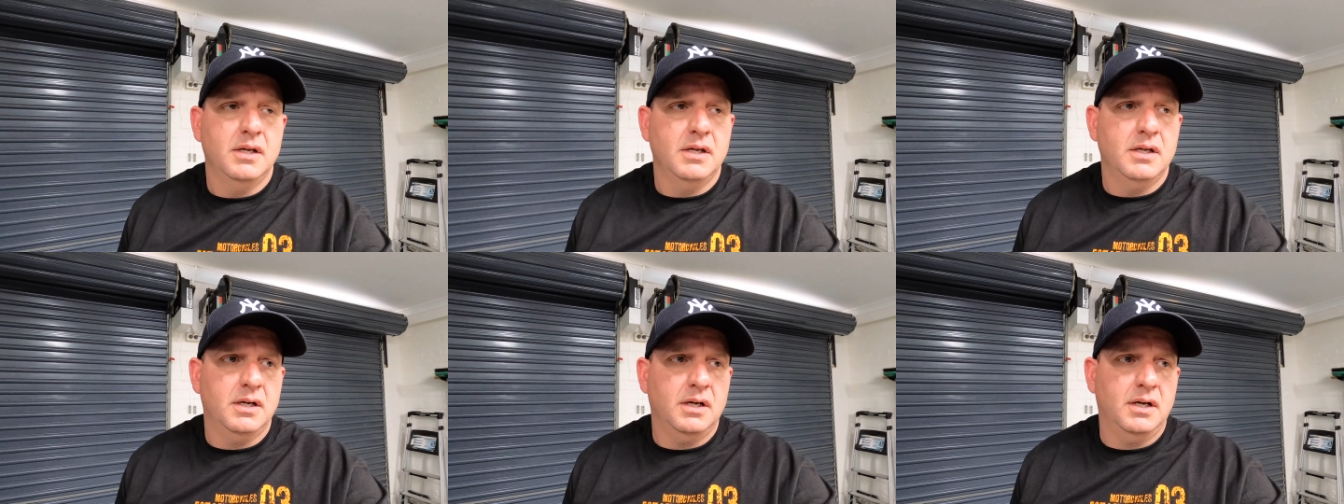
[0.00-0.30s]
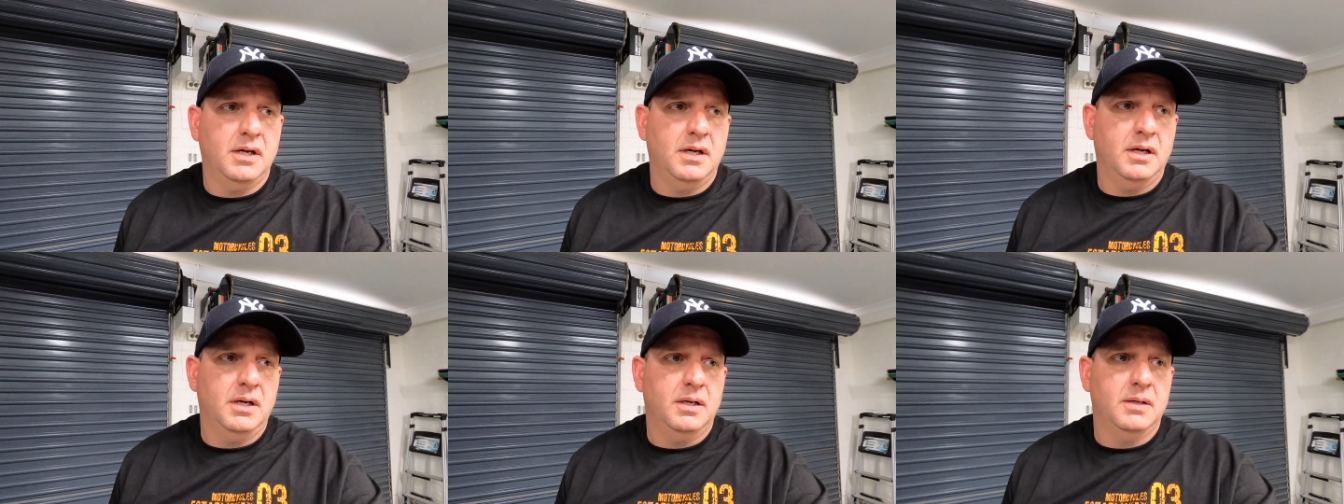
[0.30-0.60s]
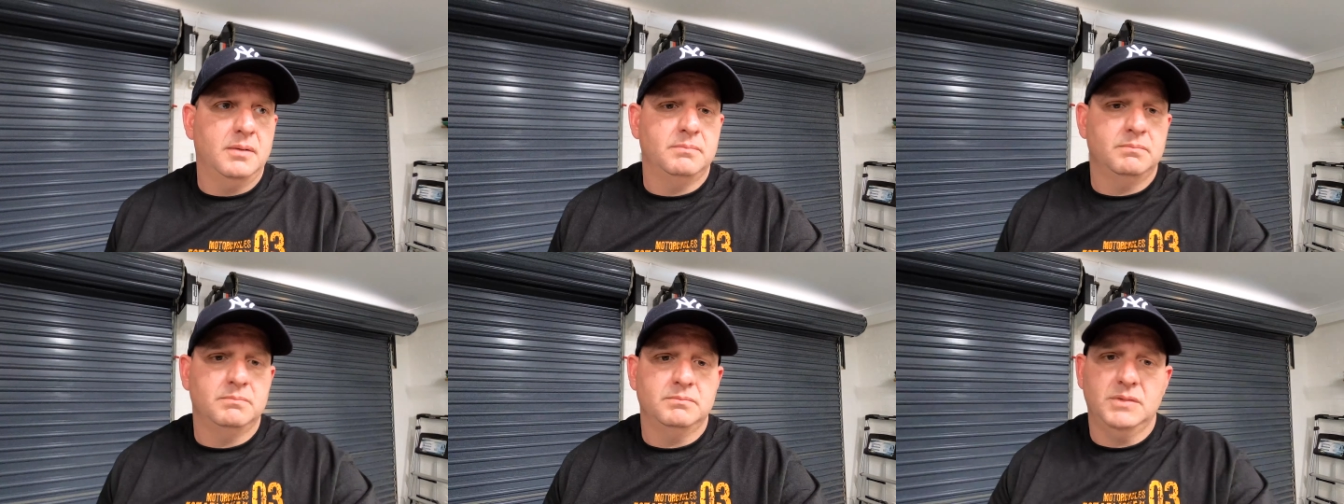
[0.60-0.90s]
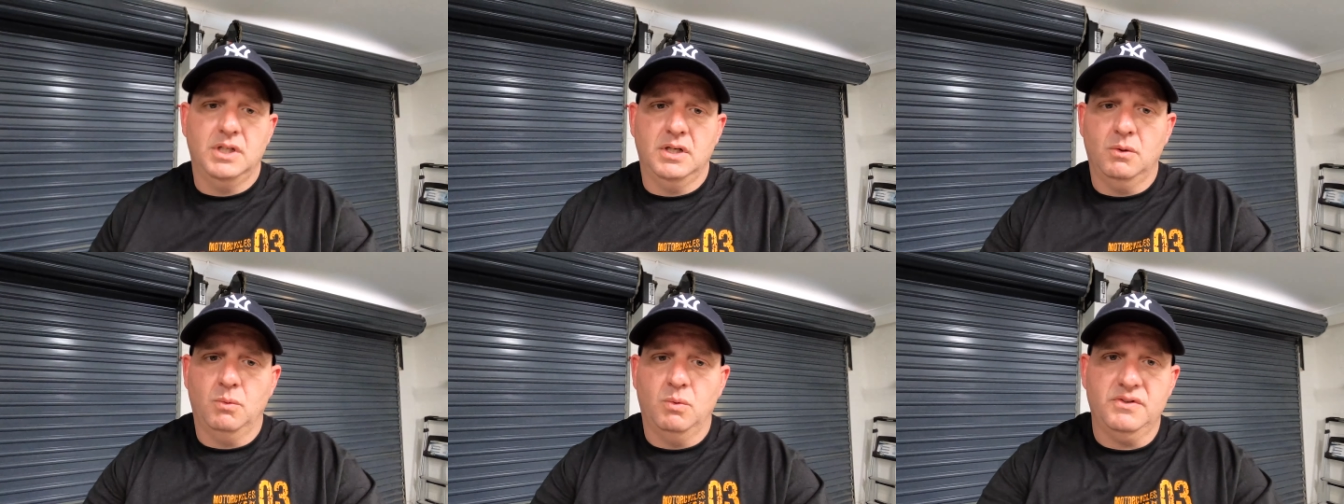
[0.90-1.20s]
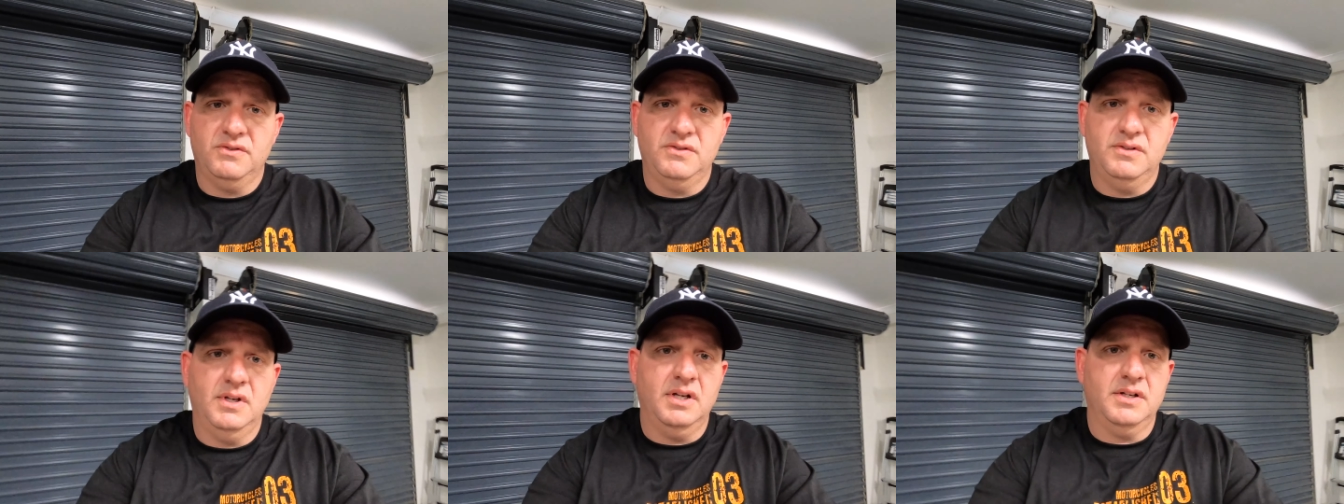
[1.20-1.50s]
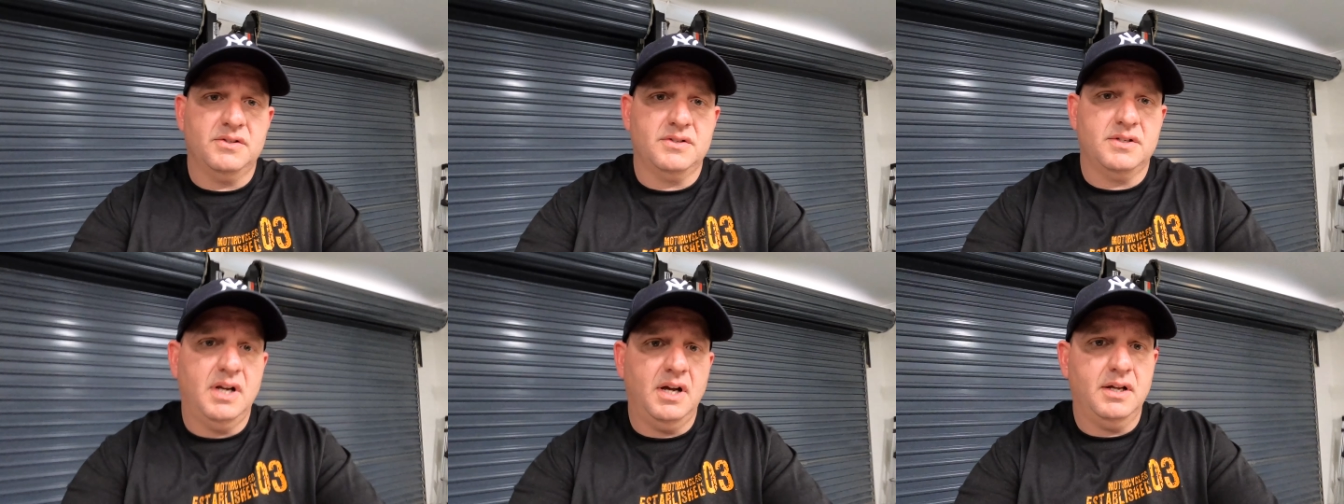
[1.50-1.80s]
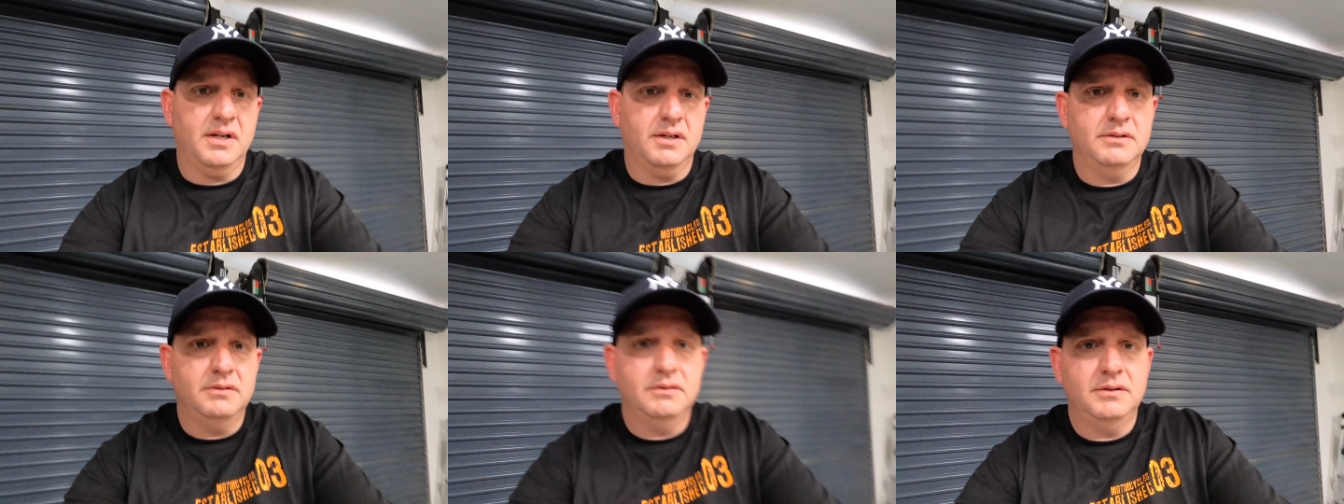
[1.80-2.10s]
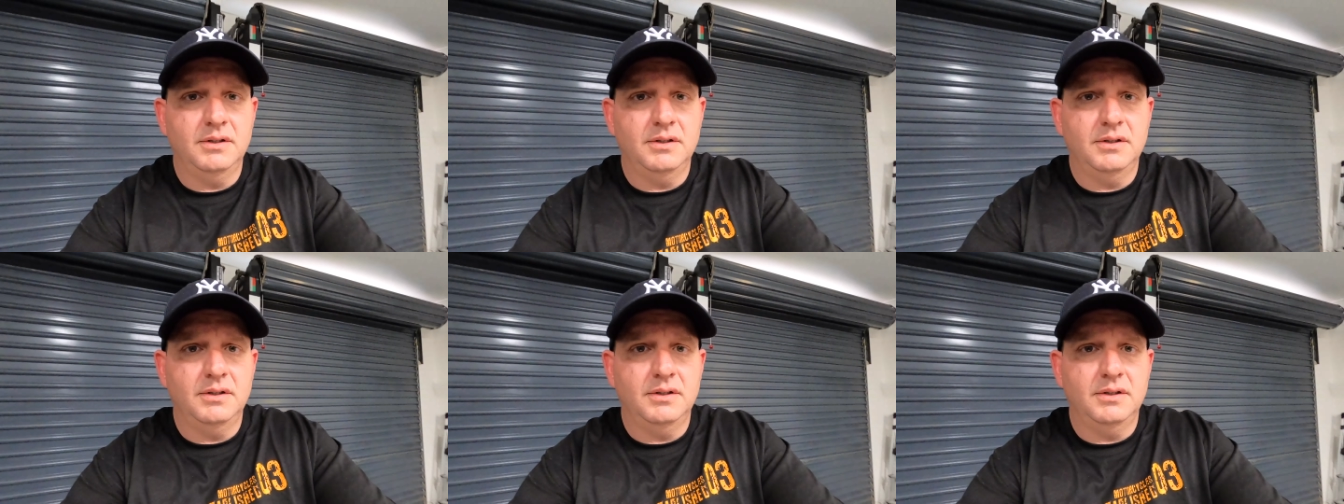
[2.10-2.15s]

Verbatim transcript: Um, you know, once you get started,